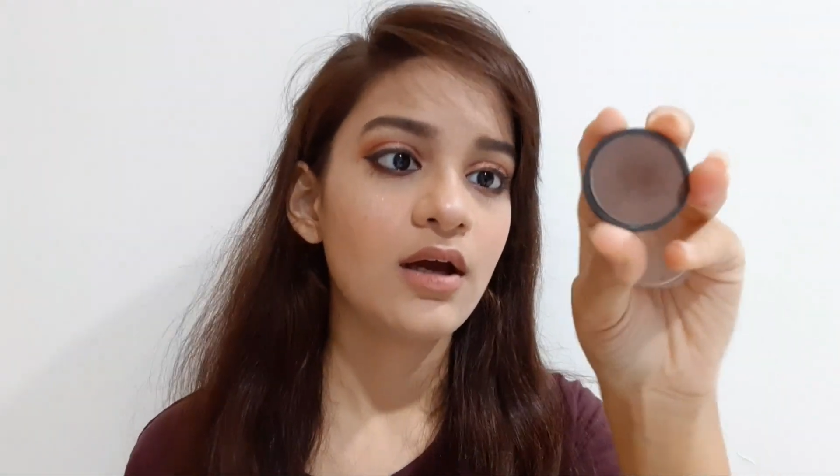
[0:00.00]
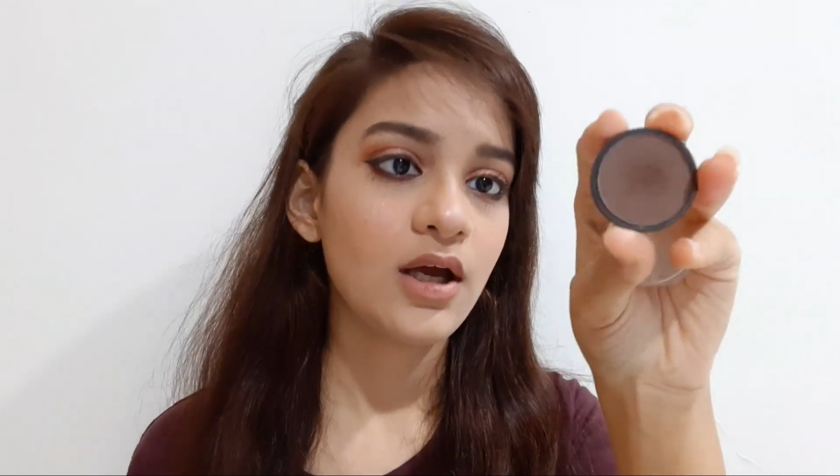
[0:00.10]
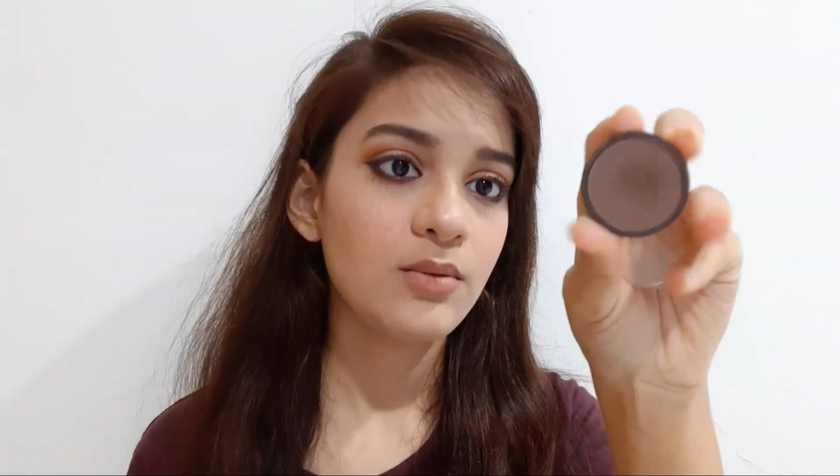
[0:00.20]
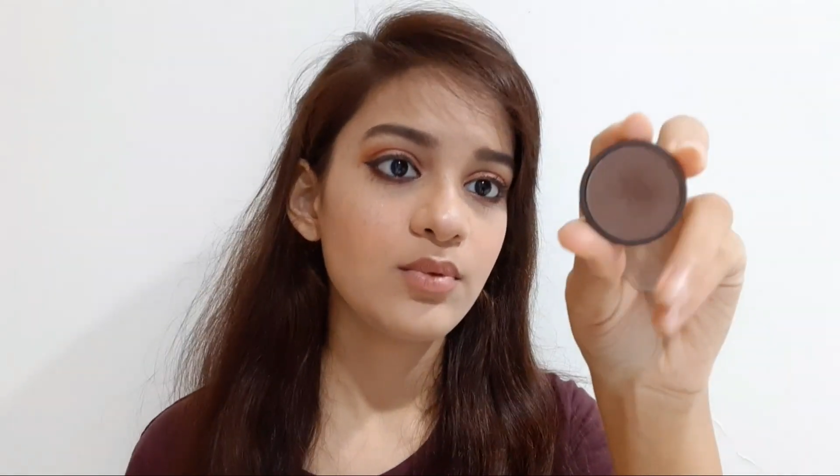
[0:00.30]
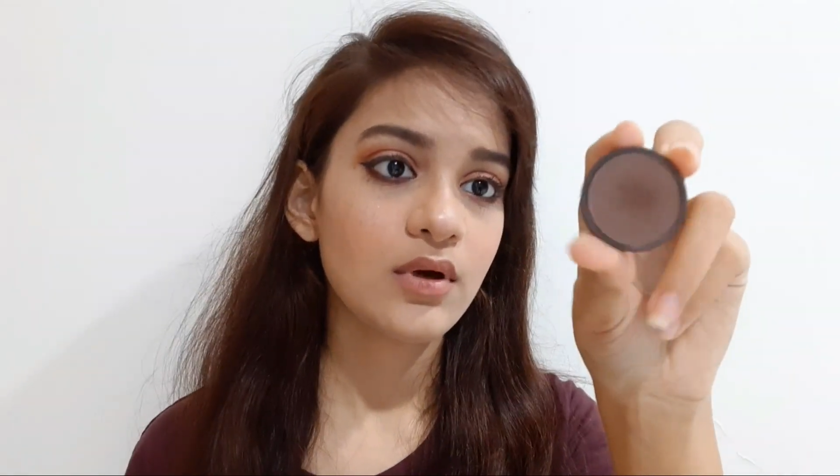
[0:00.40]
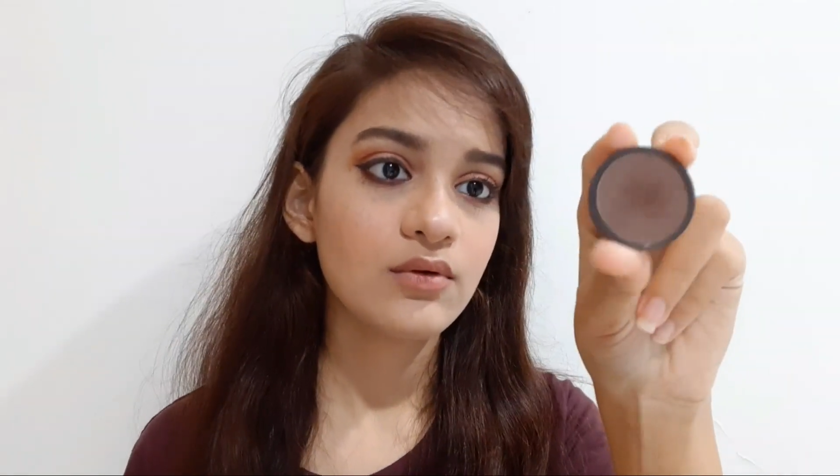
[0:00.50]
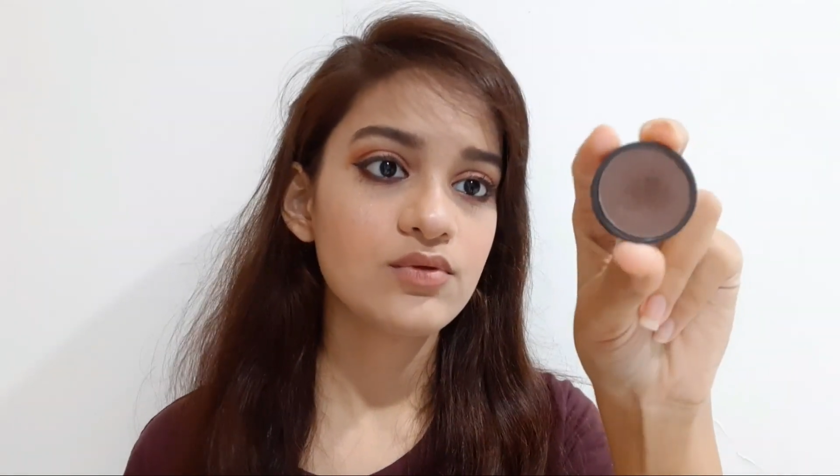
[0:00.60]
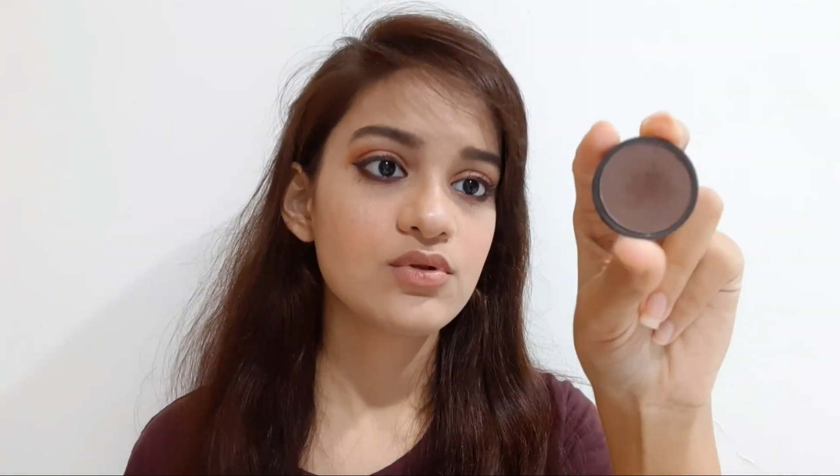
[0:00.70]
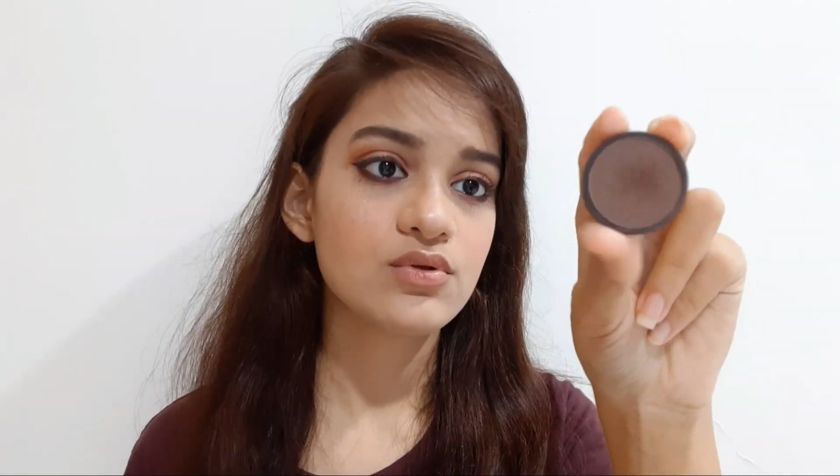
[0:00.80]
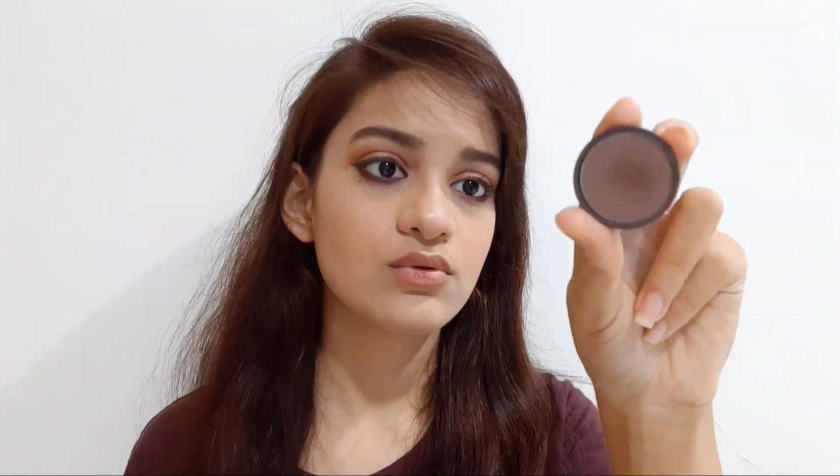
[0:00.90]

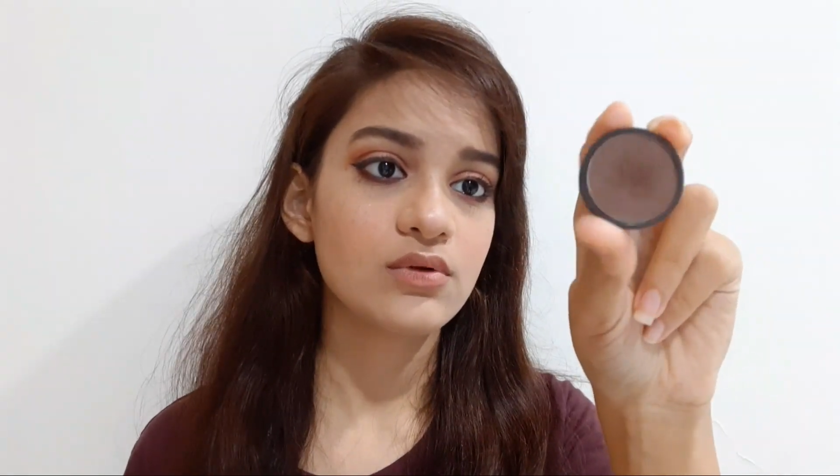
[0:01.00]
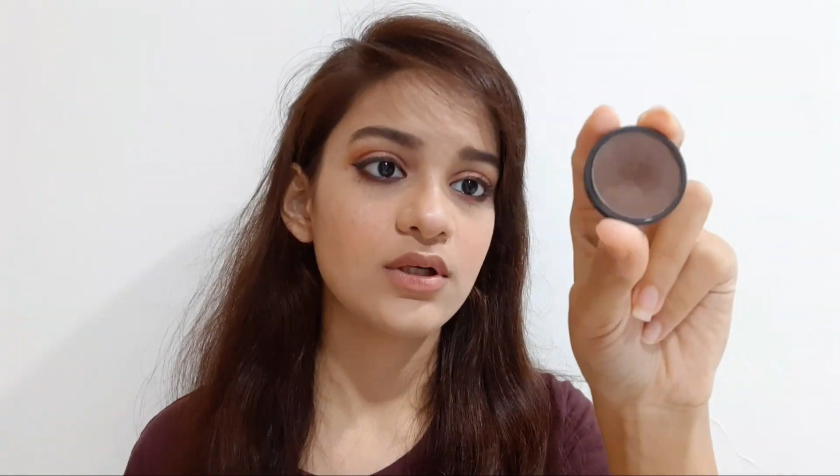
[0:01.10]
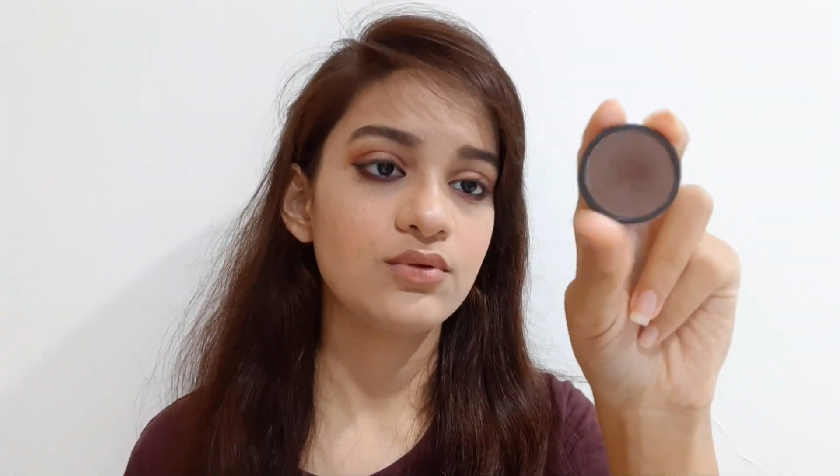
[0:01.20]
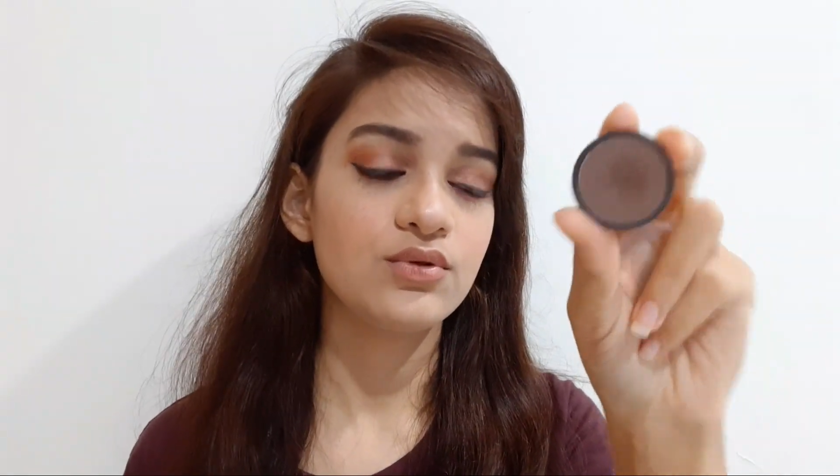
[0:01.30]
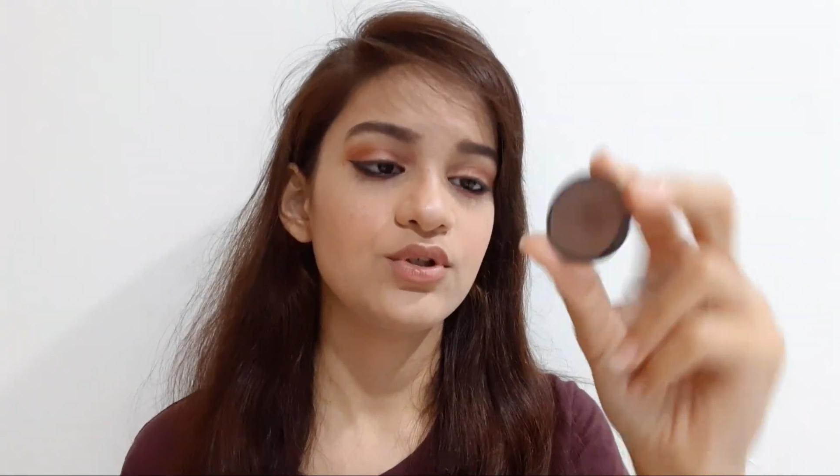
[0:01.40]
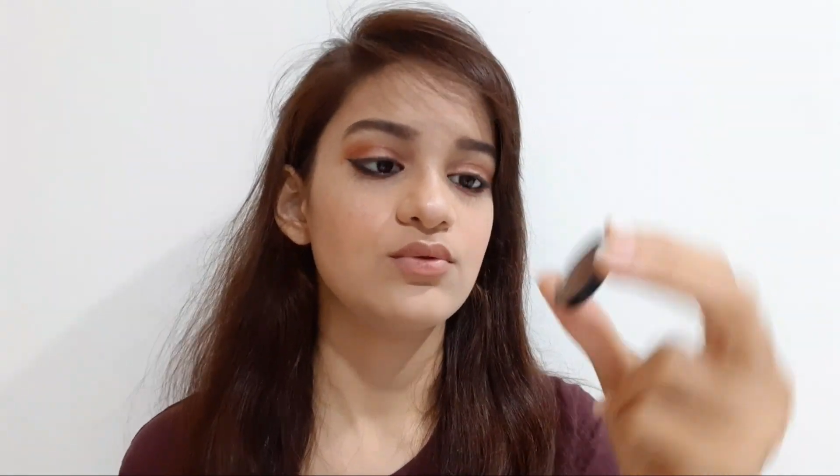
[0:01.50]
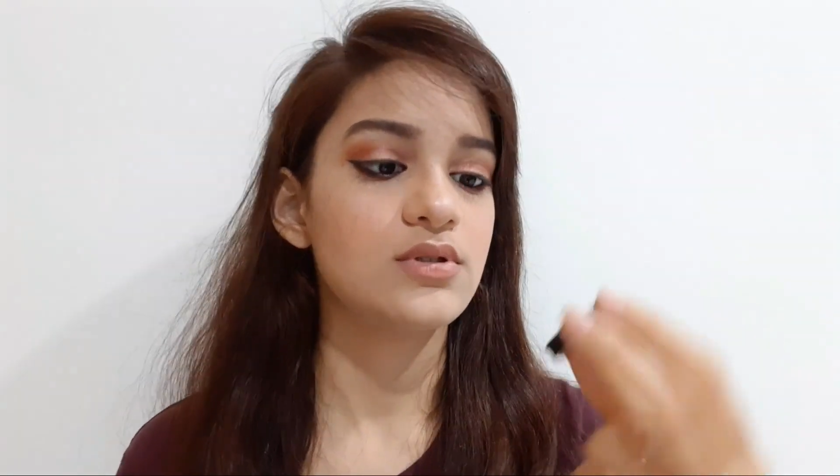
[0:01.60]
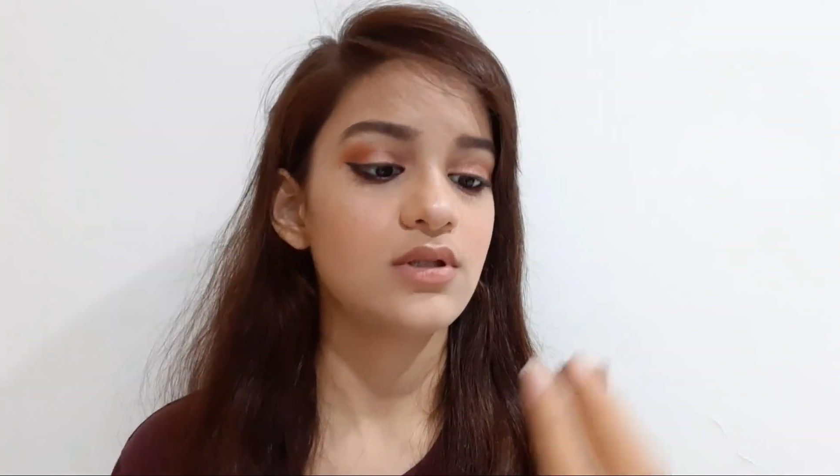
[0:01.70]
eyebrows, so I do use